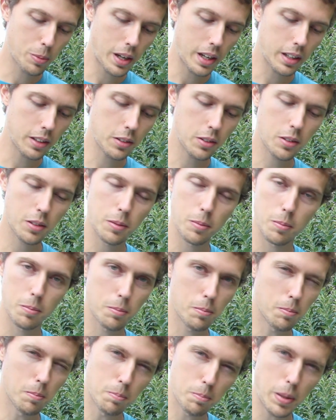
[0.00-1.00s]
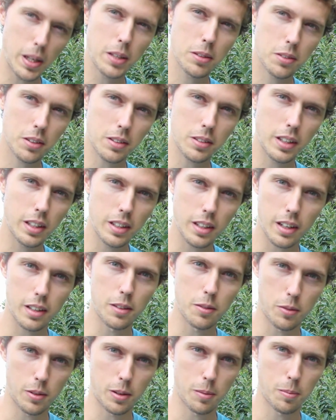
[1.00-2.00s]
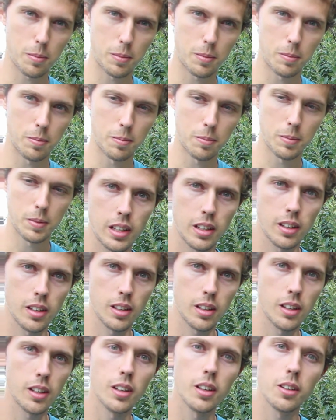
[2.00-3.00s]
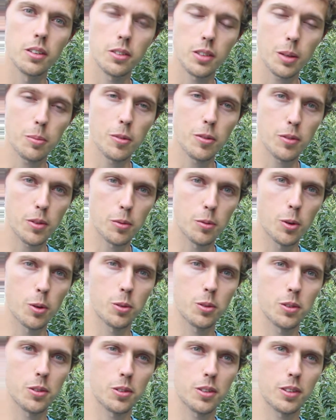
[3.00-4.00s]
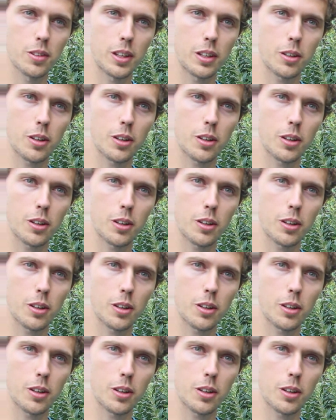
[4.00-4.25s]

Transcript: bags, basically none of them. Some of the rodents that they